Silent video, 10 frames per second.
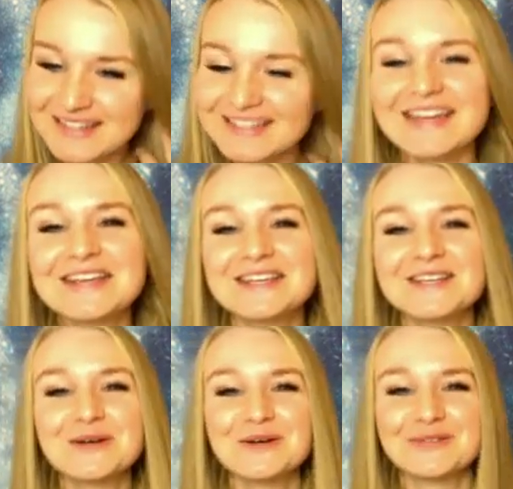Thank
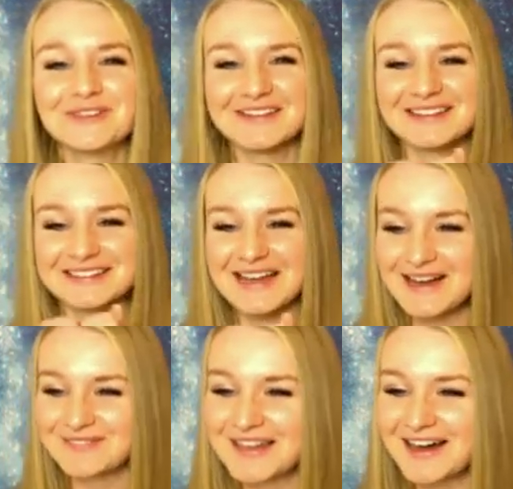you for the
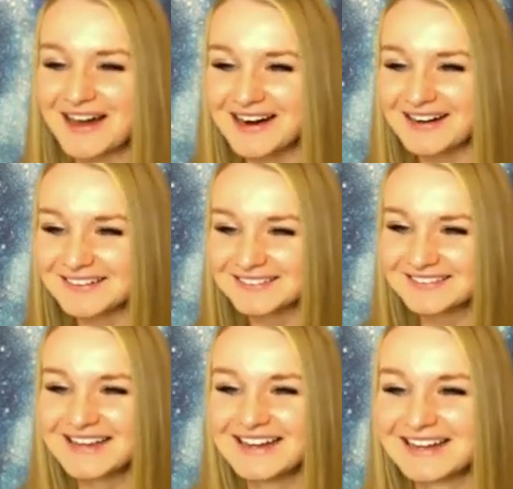love, the hearts.
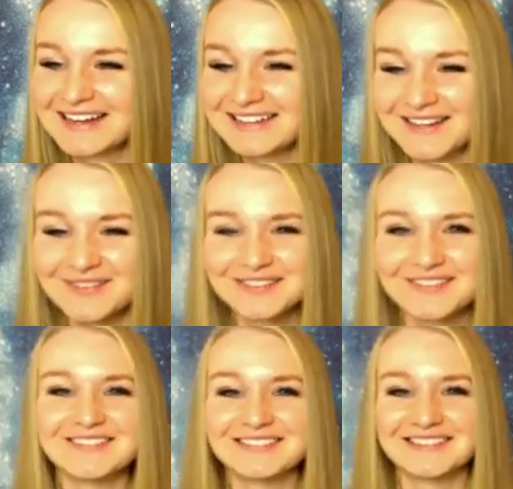It's always
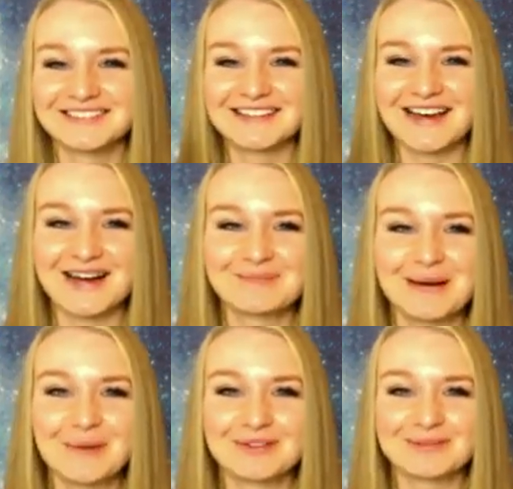cool to see the heart
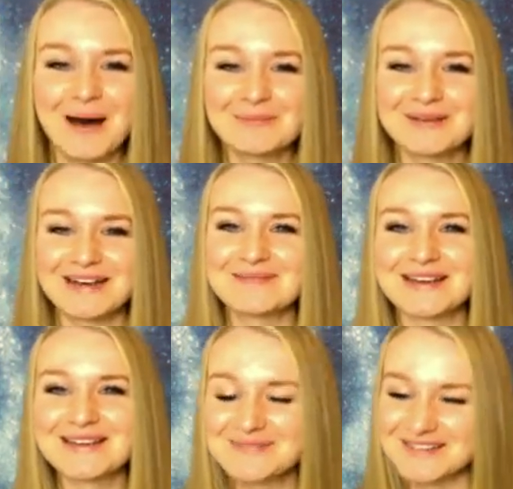bubbles popping up. I
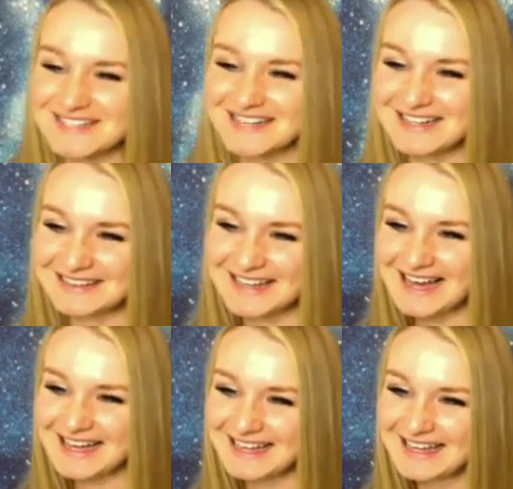appreciate
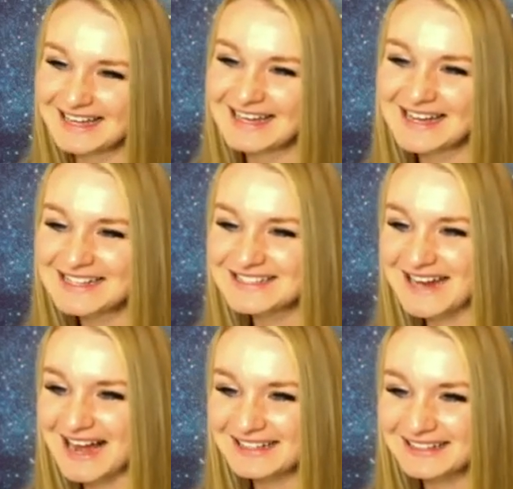that.
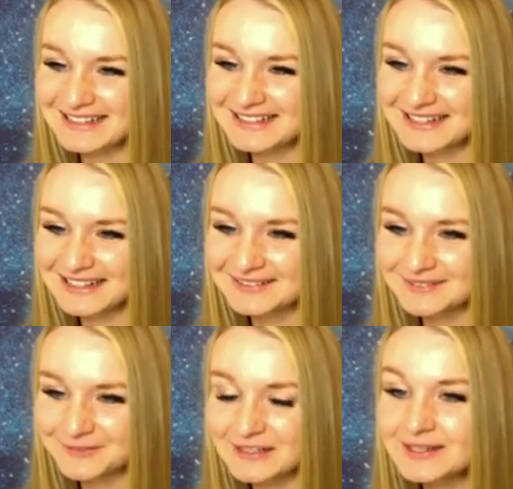Jacqueline is
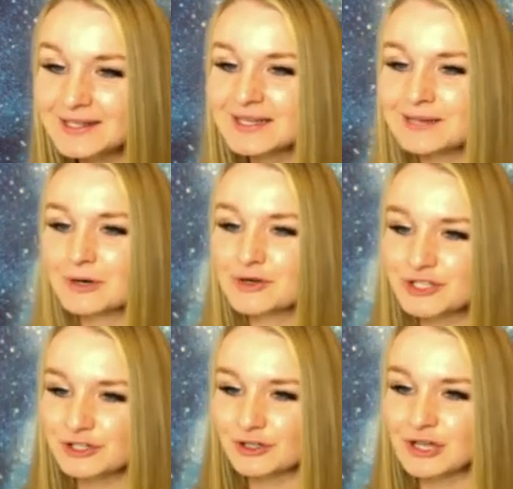feeling
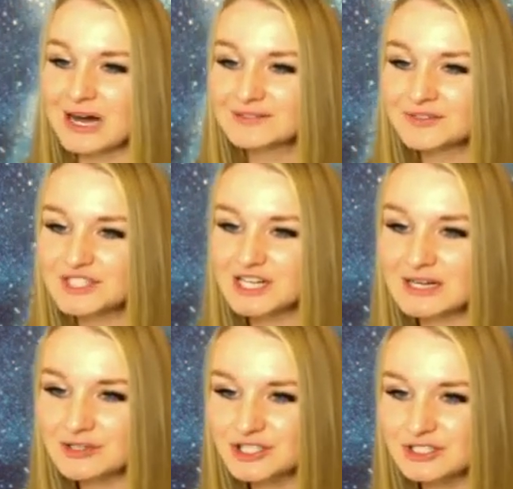emotional, lots of
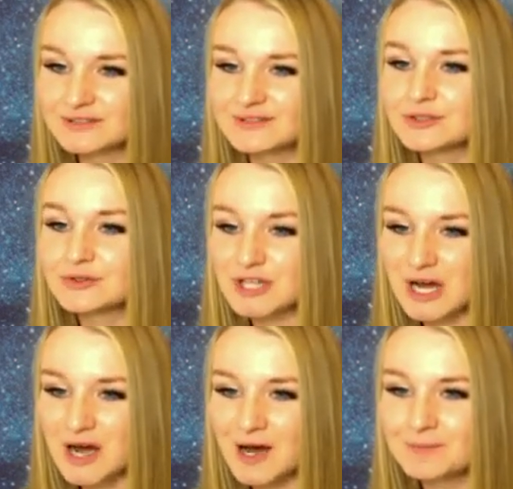changes, new
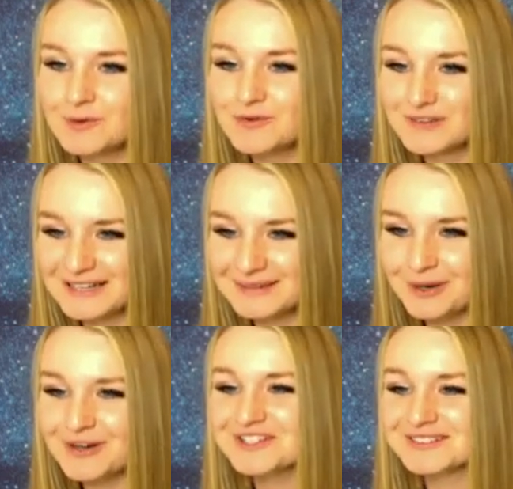job, moving,
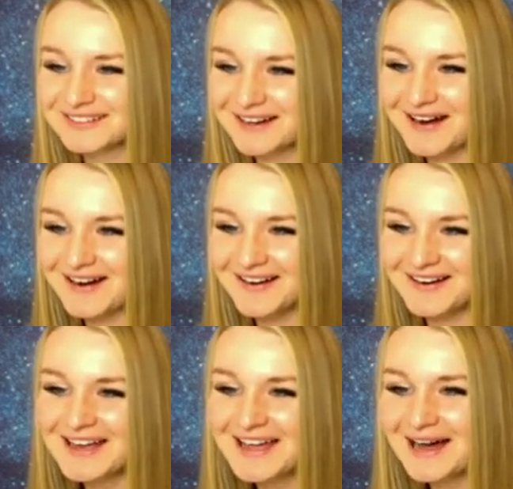purchased a car.
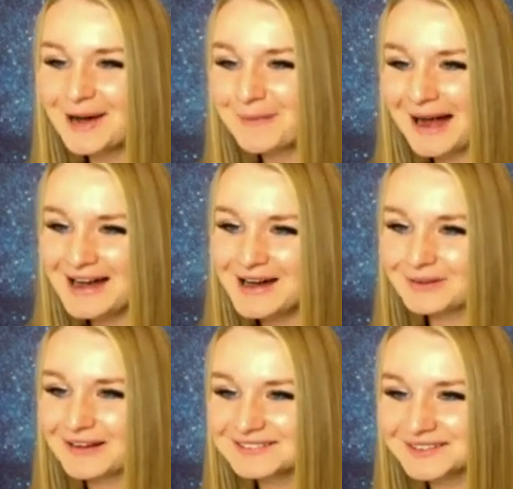Oh, wow,
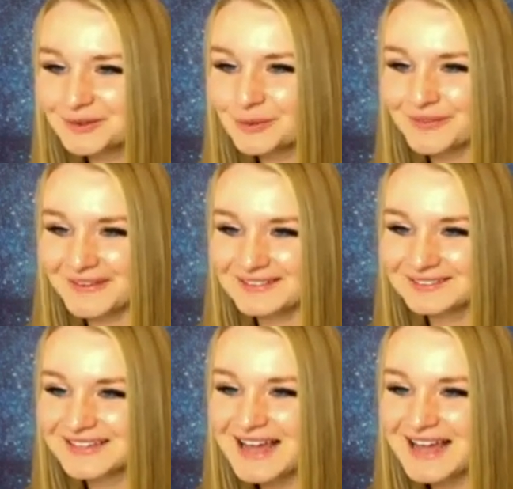lots of cool things.